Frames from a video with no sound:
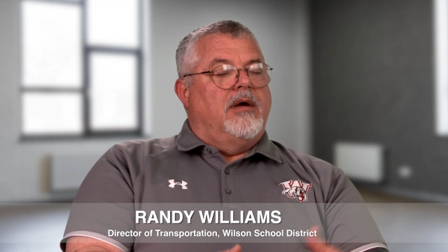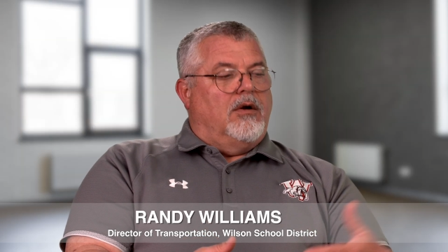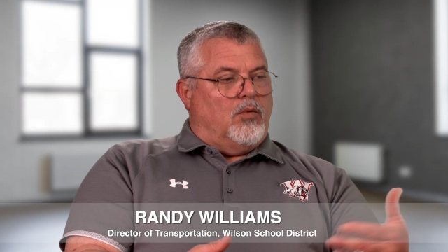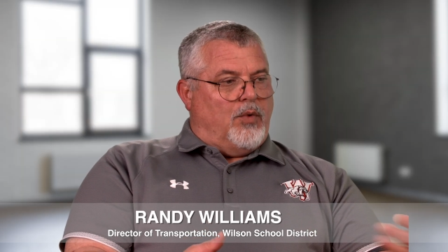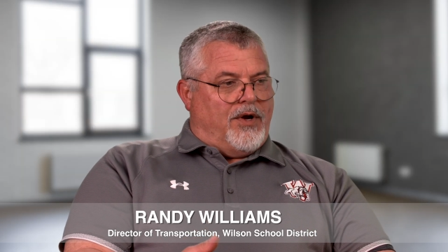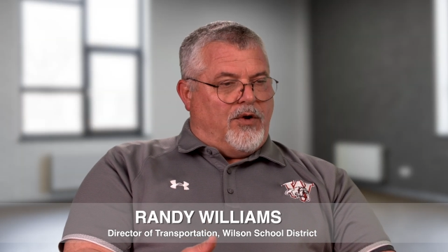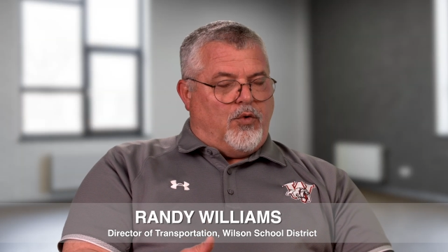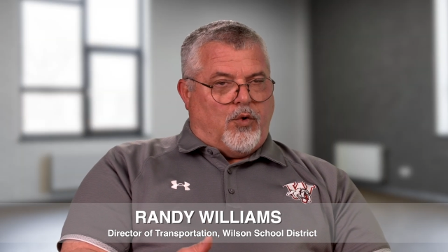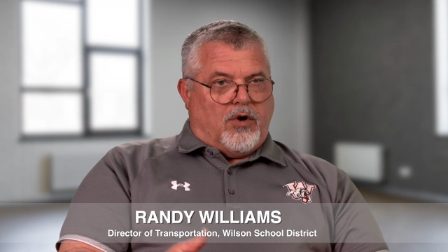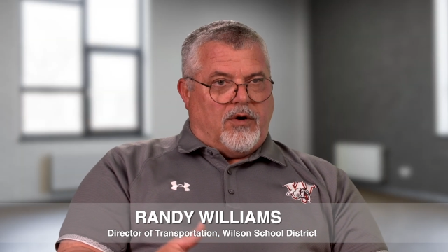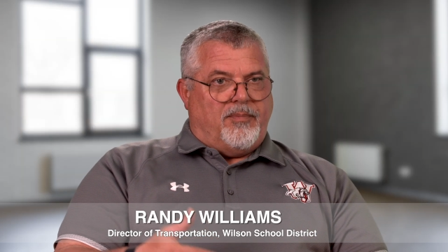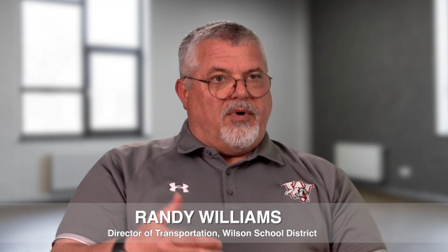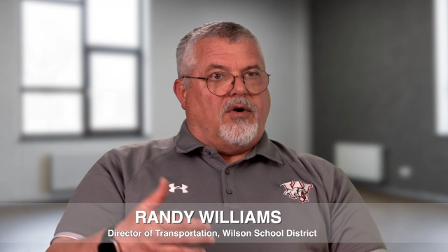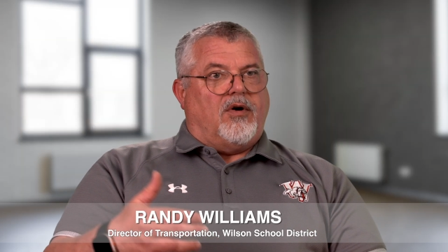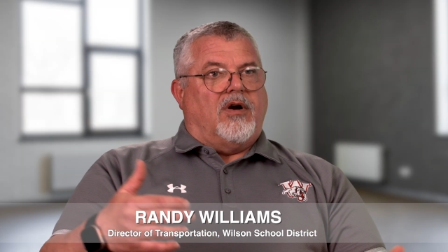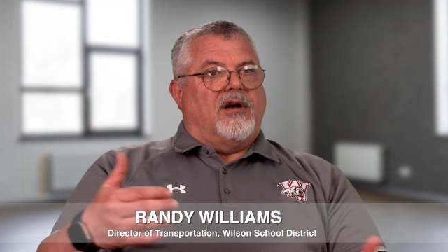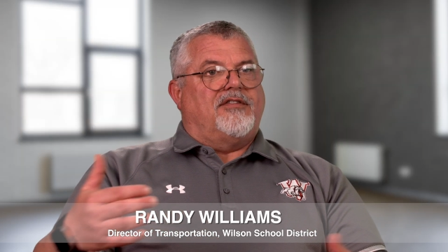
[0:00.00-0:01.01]
record
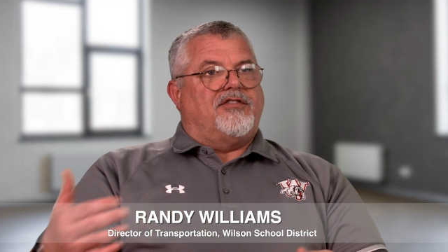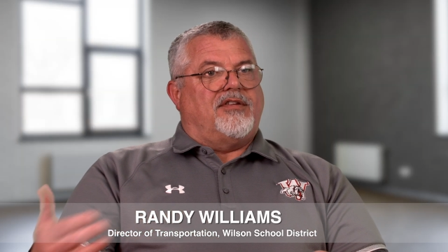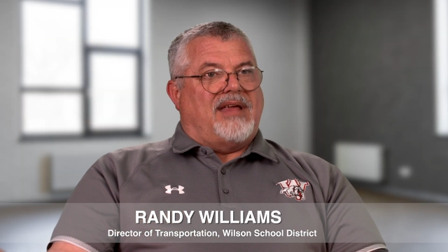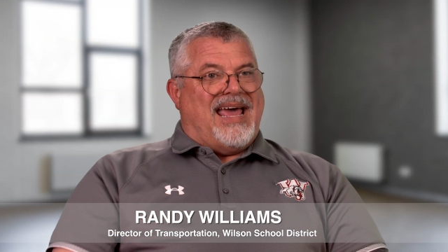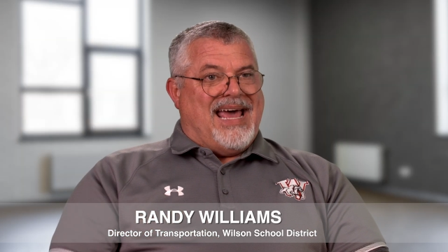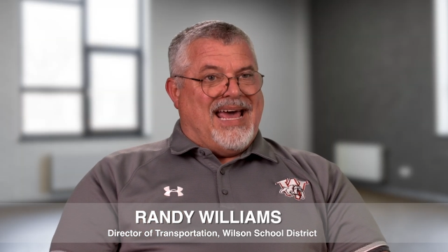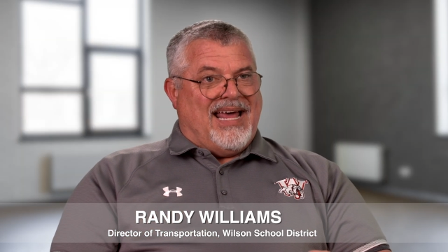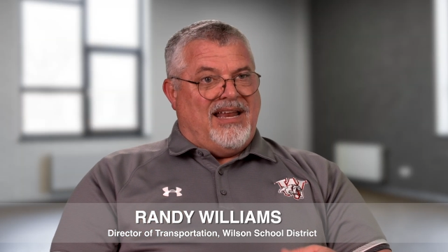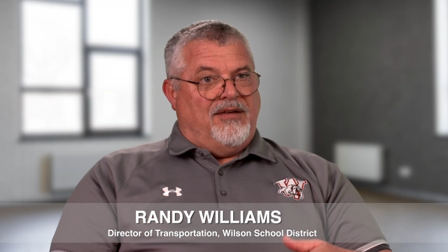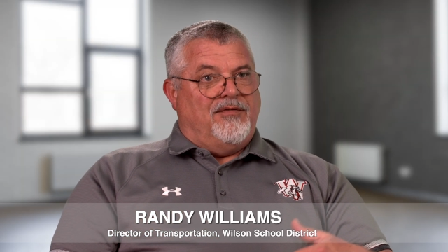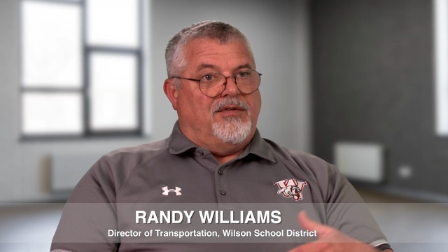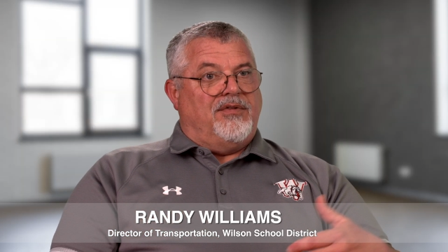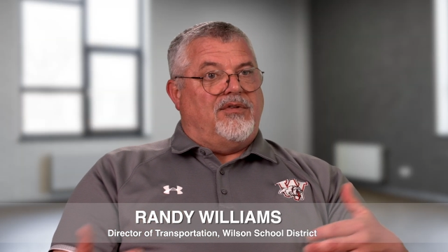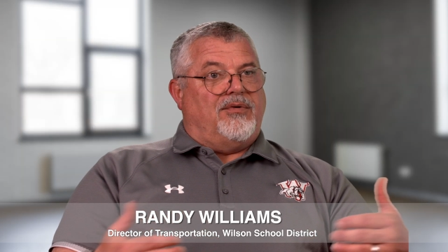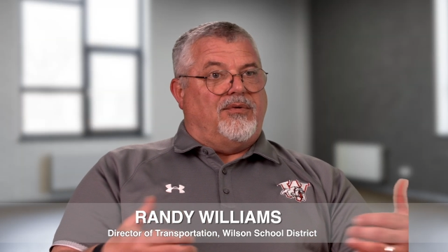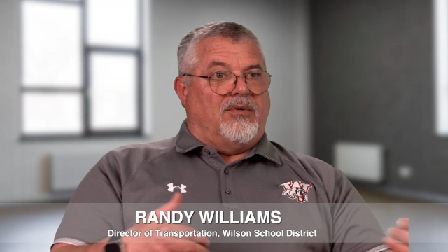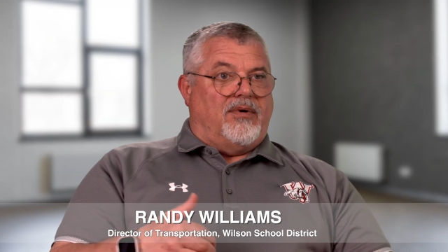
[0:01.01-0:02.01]
parts, add
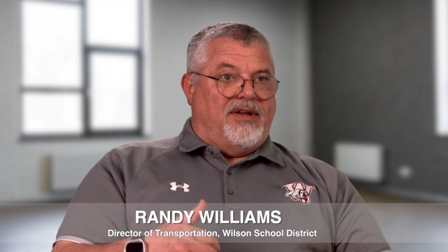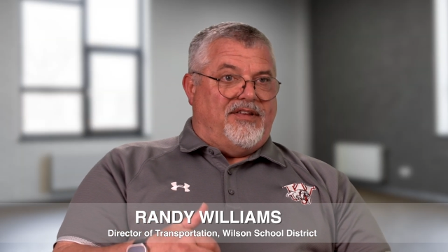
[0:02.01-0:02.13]
inventory,